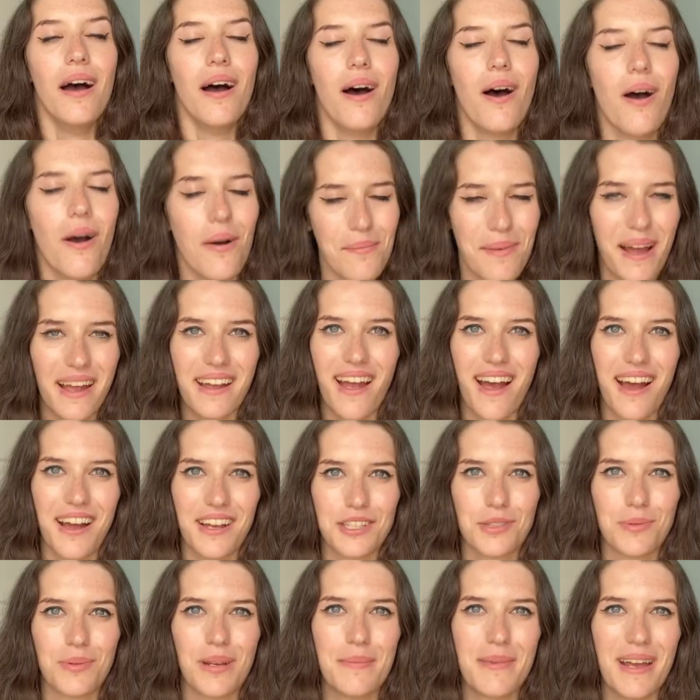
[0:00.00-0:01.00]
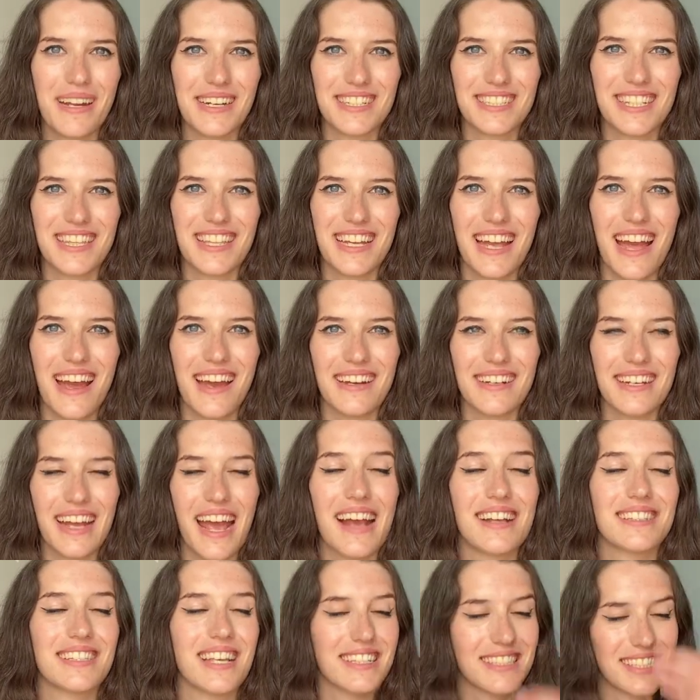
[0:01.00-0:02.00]
Oh my gosh, we made it to the end.
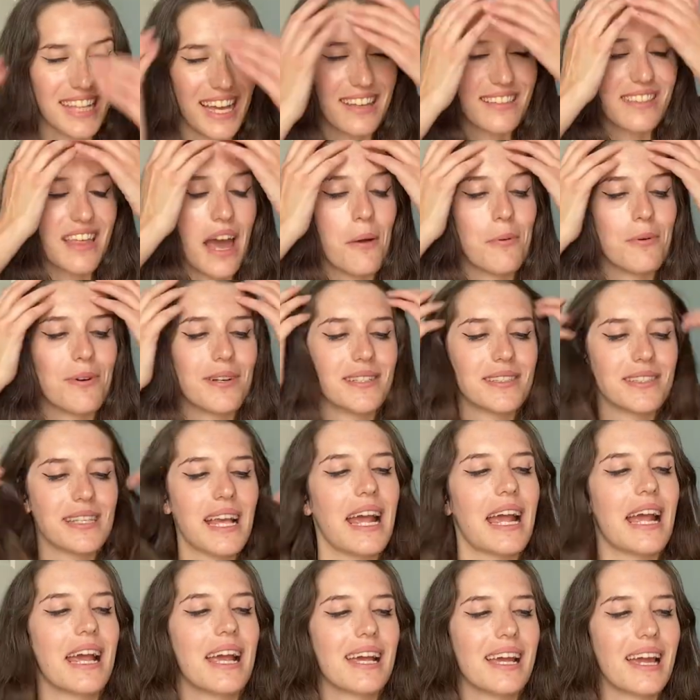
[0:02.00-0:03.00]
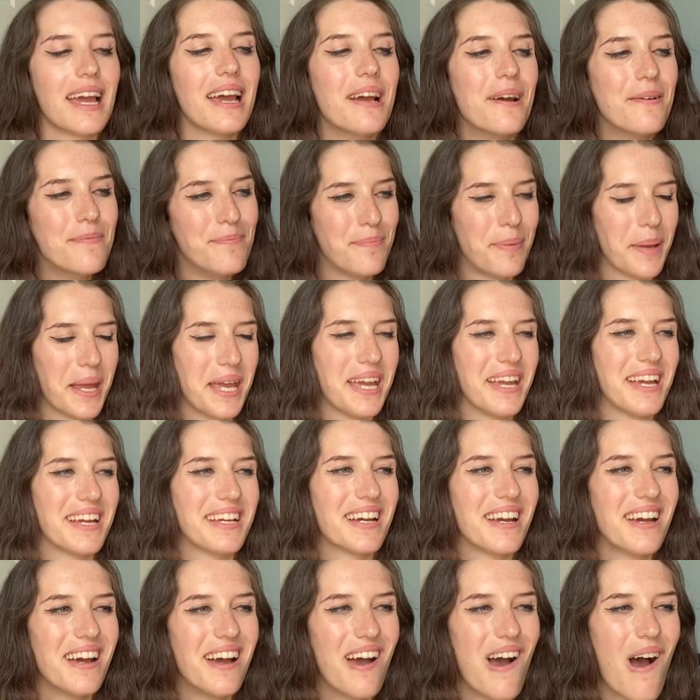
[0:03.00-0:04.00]
As I said, that was a
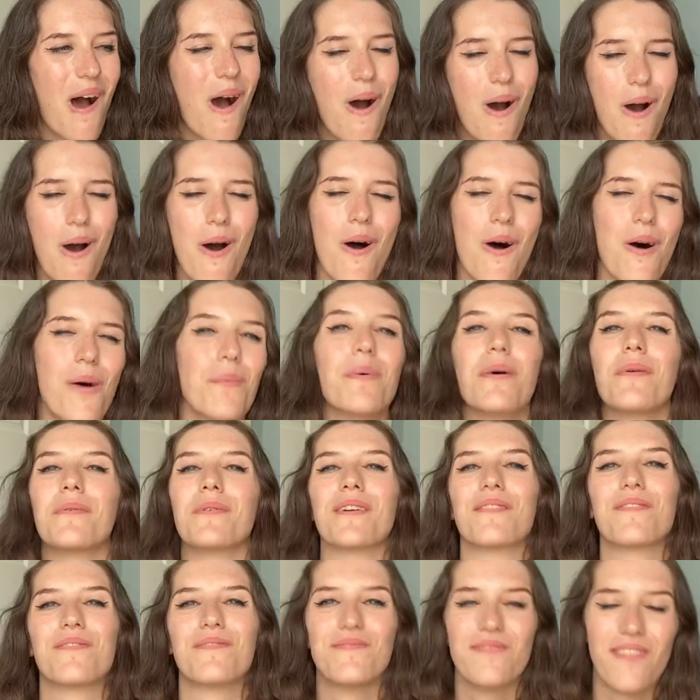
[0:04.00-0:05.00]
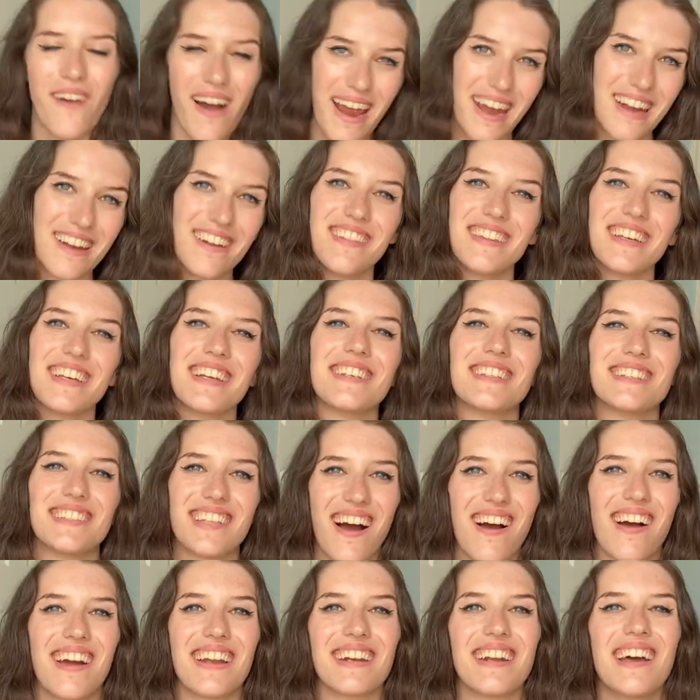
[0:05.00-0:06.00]
big haul, but we're finally
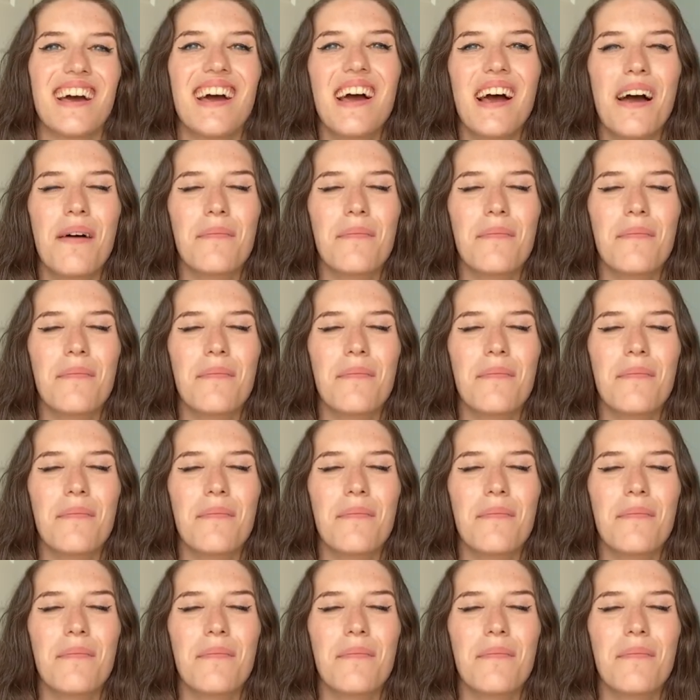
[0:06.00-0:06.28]
done.